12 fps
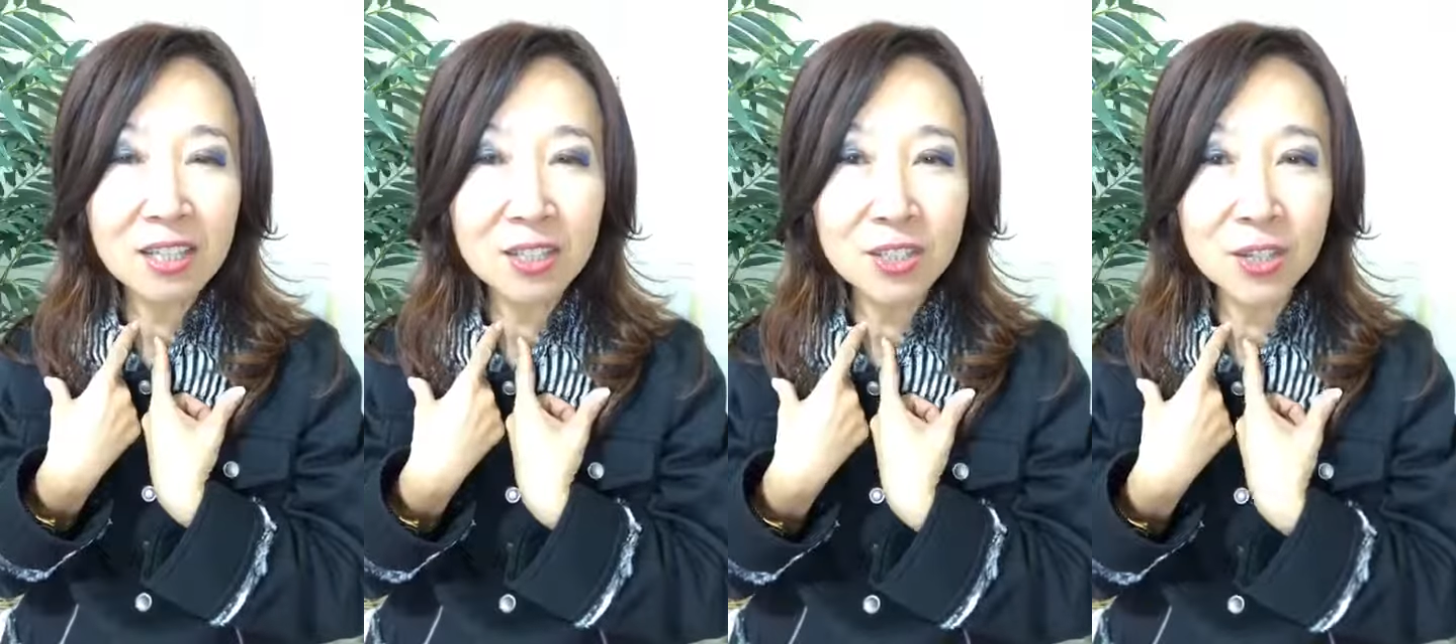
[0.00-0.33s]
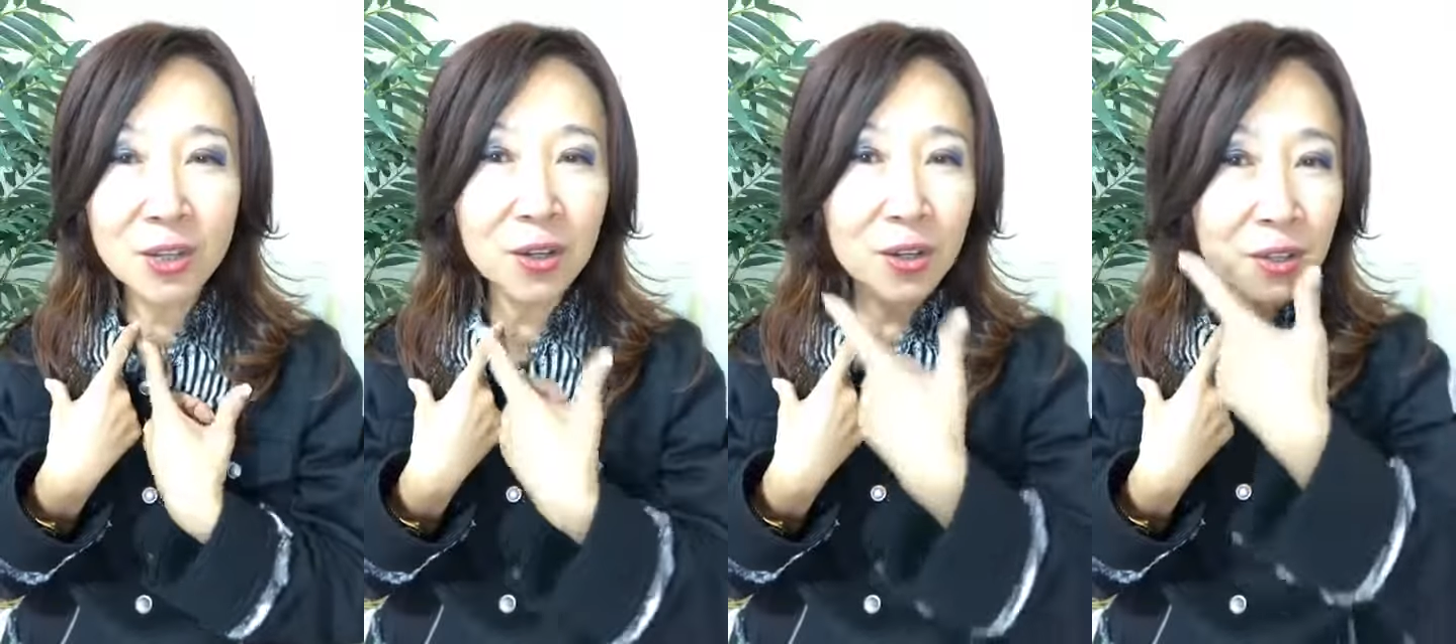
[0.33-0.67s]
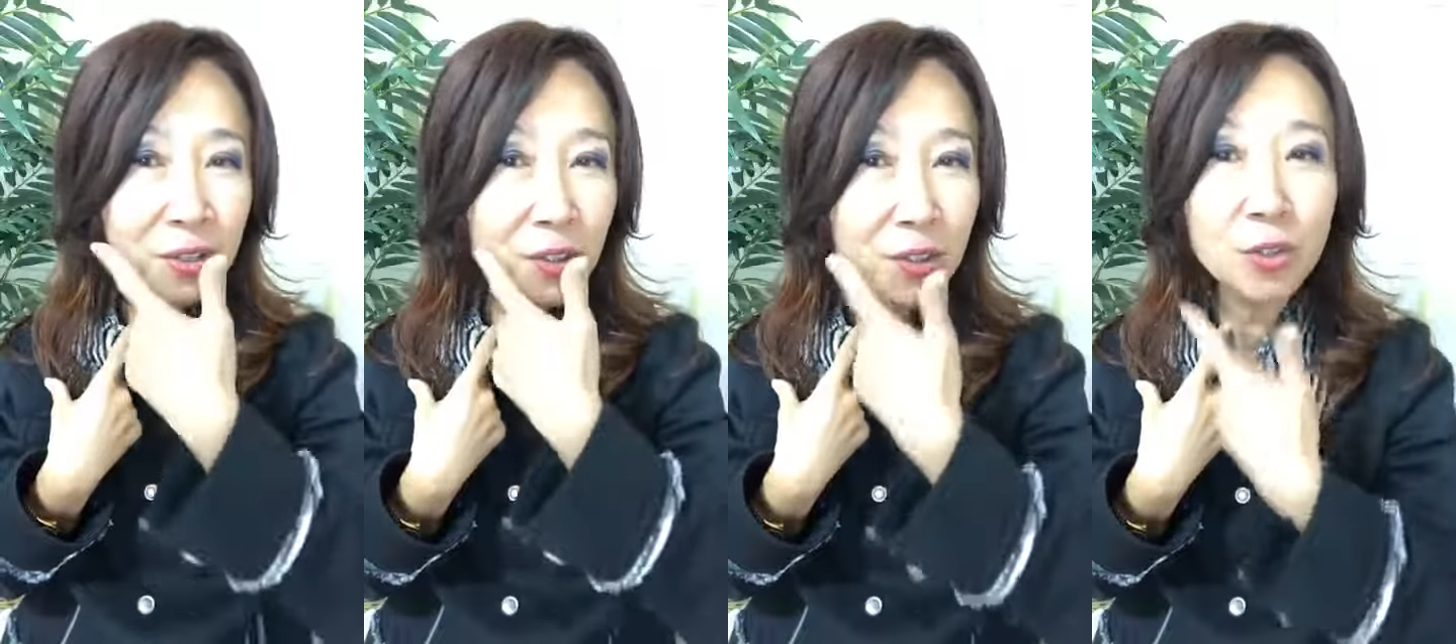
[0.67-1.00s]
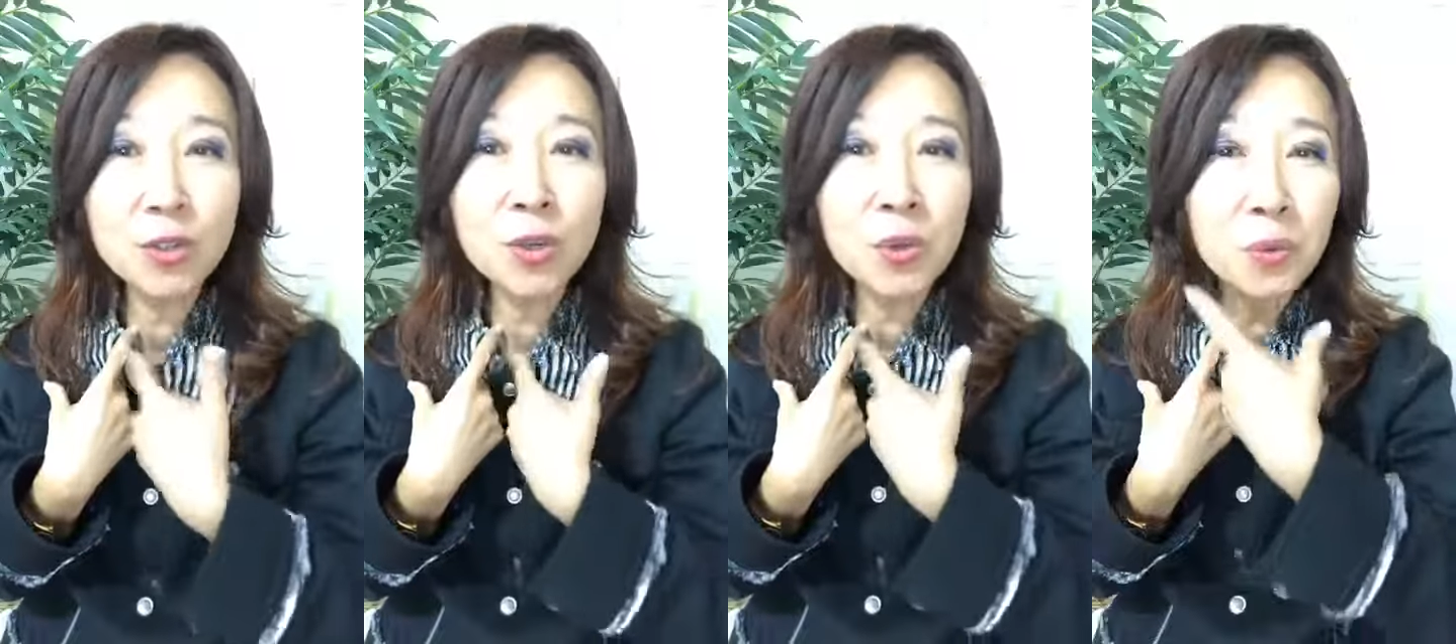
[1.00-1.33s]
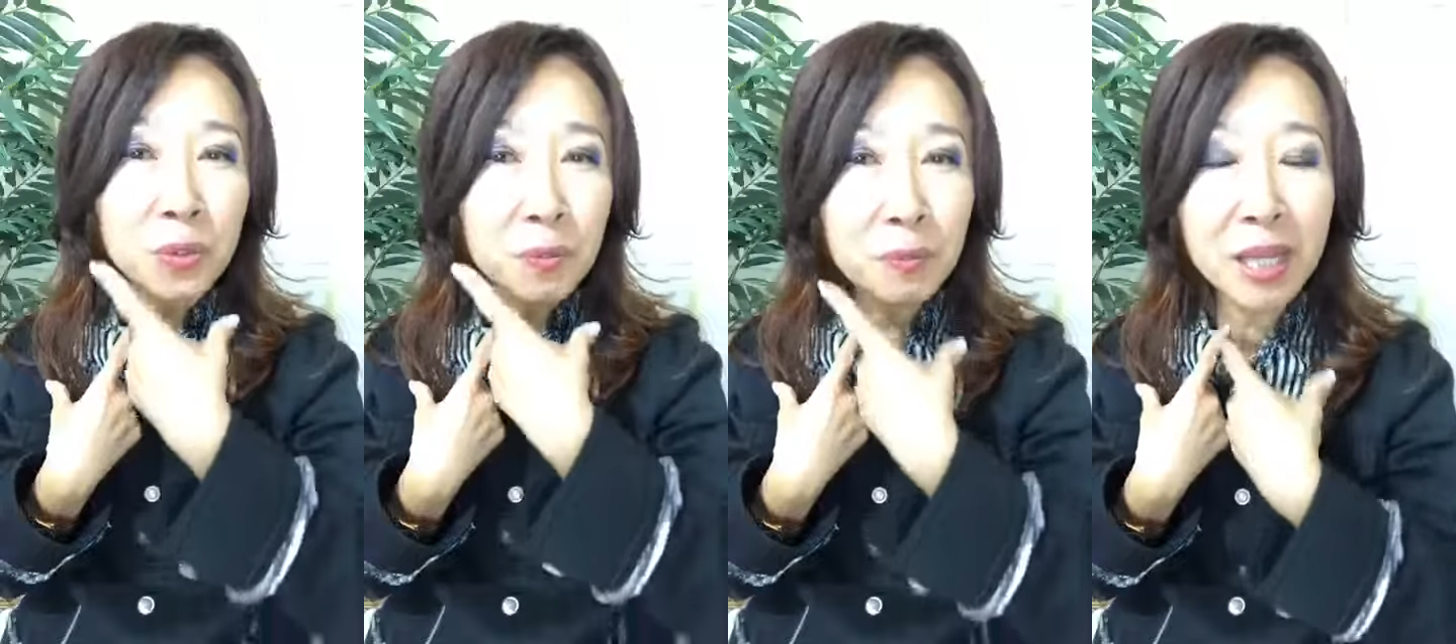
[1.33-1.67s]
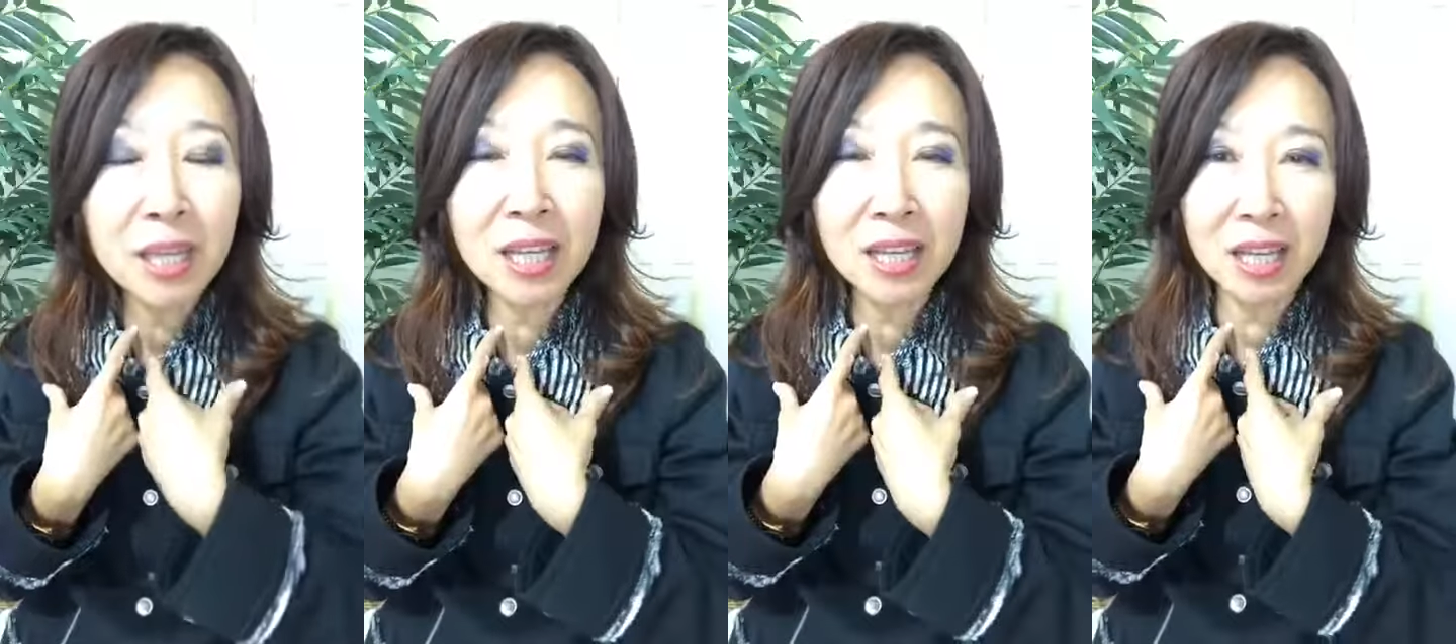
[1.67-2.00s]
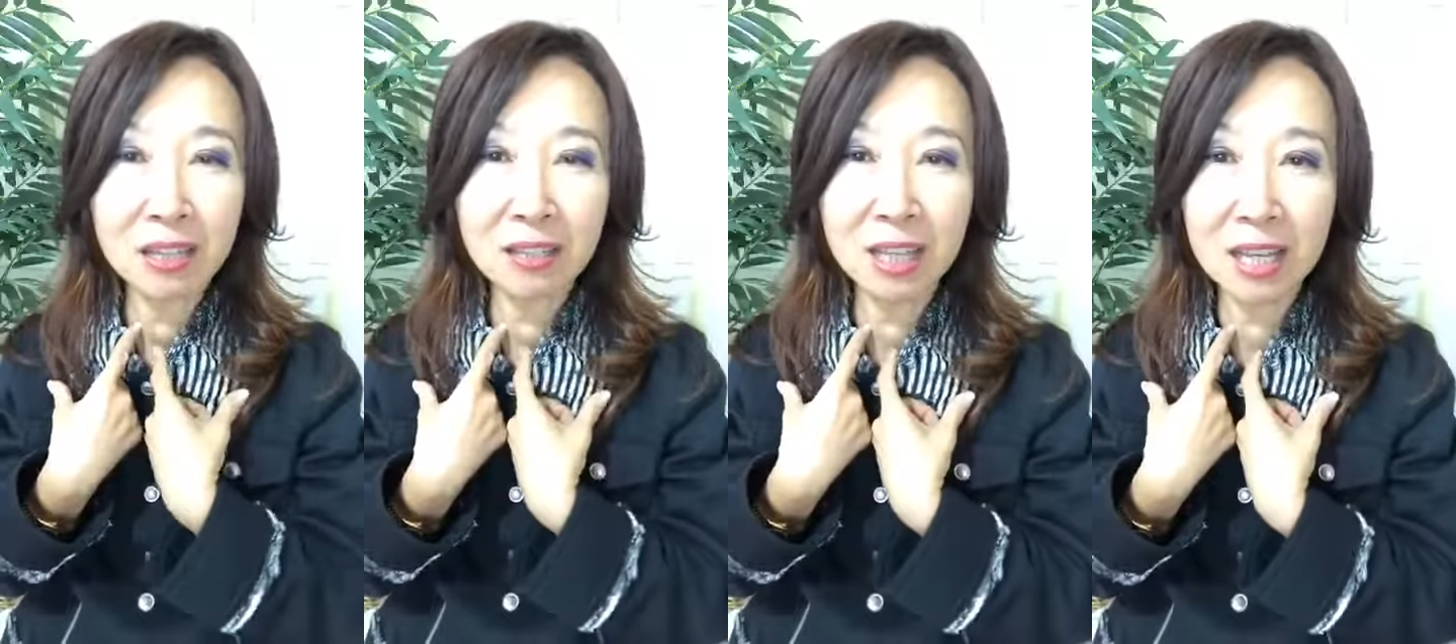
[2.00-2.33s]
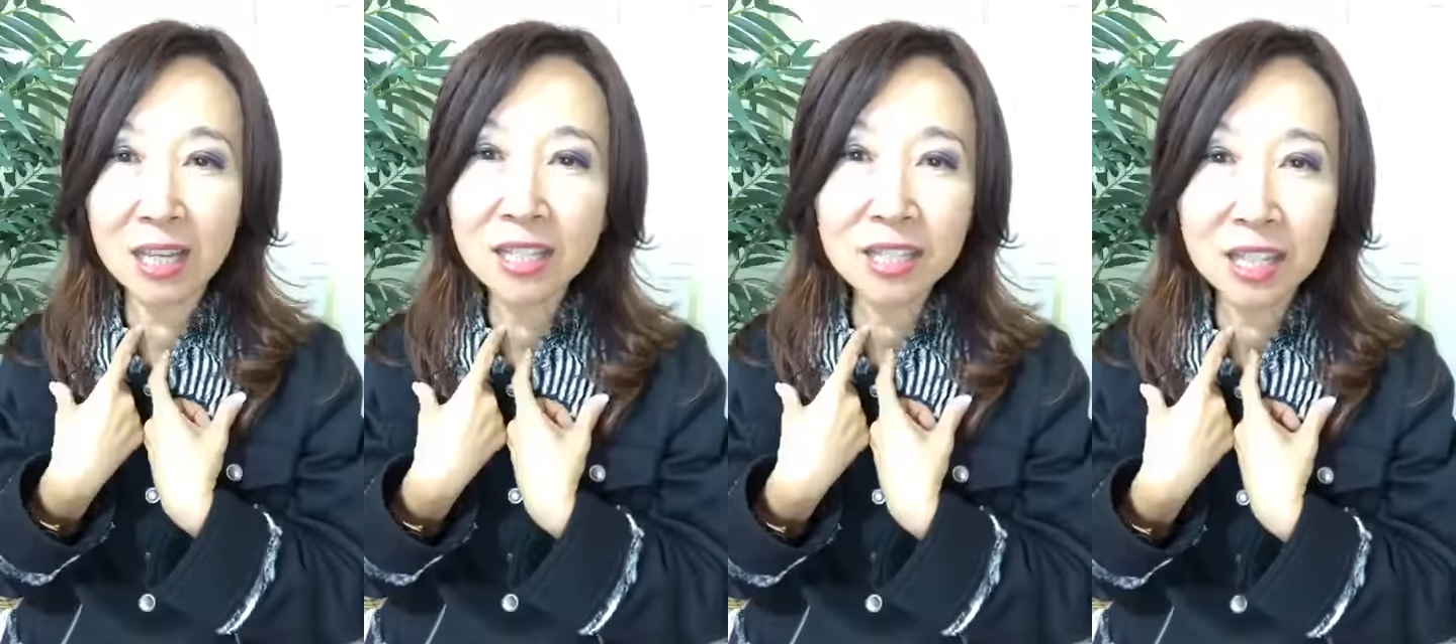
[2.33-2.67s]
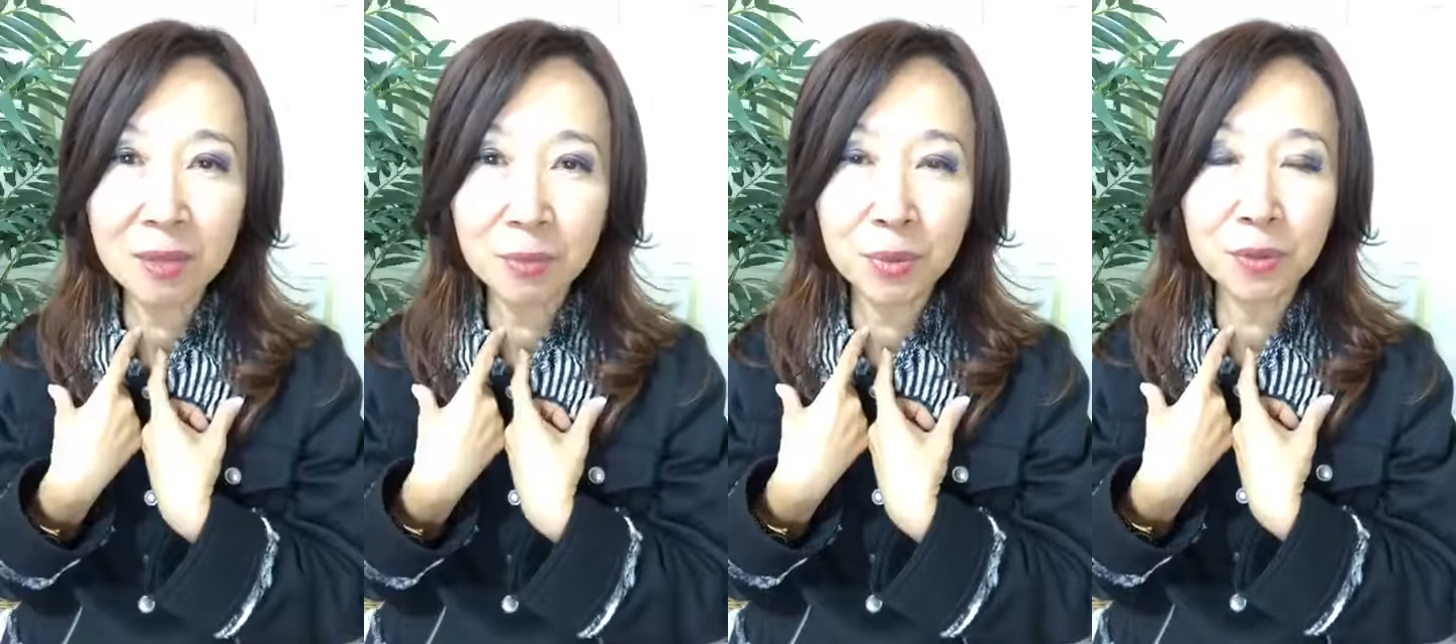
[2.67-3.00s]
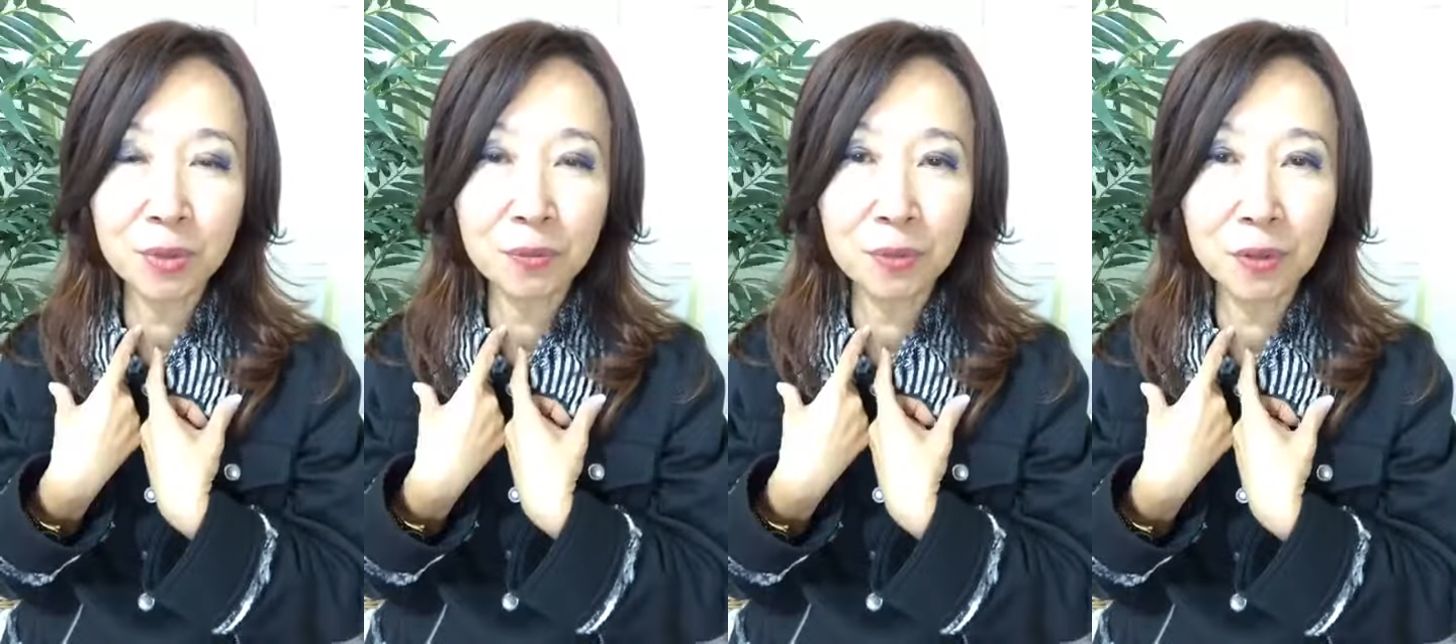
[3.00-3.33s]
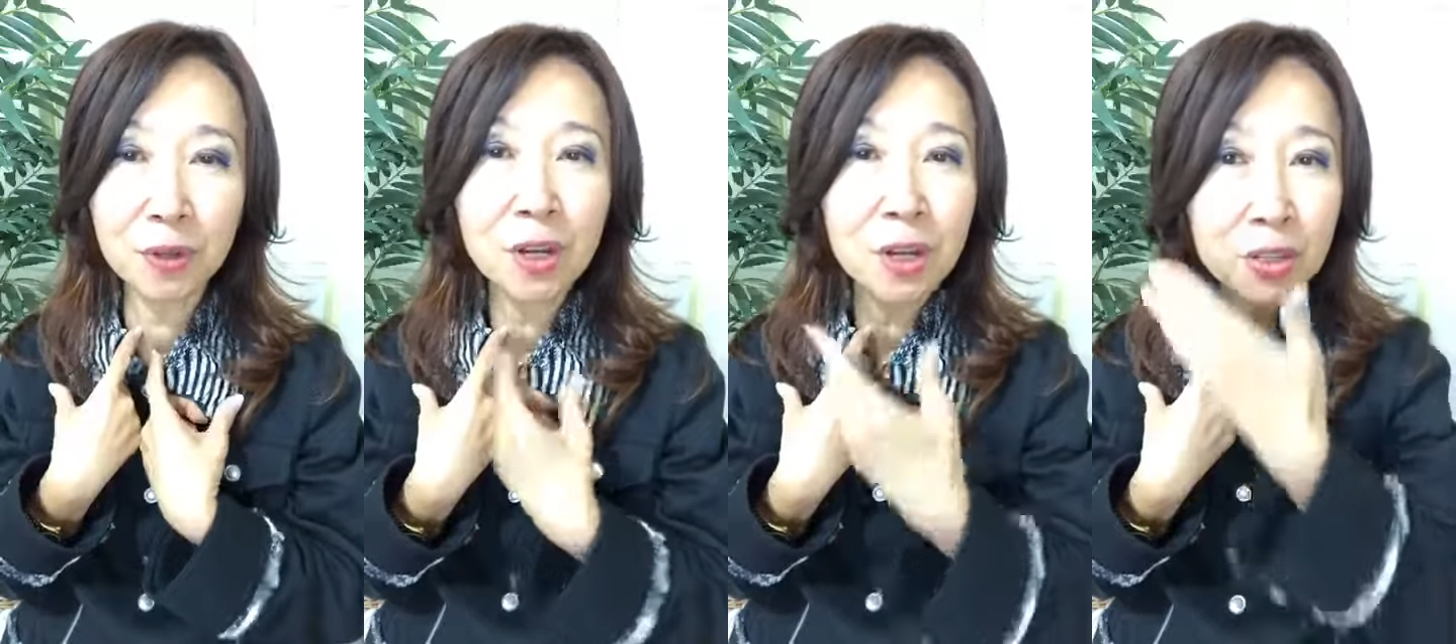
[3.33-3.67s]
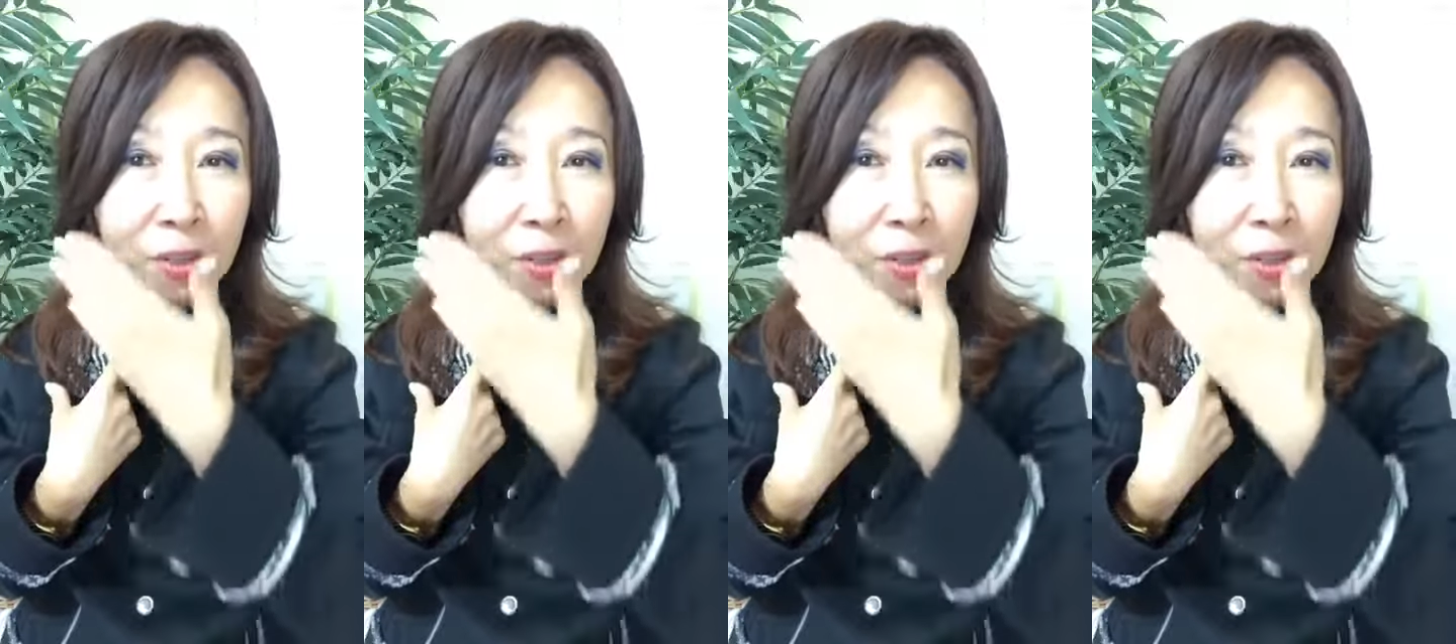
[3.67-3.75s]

So, you know, you don't want to make it like that. It's not beautiful.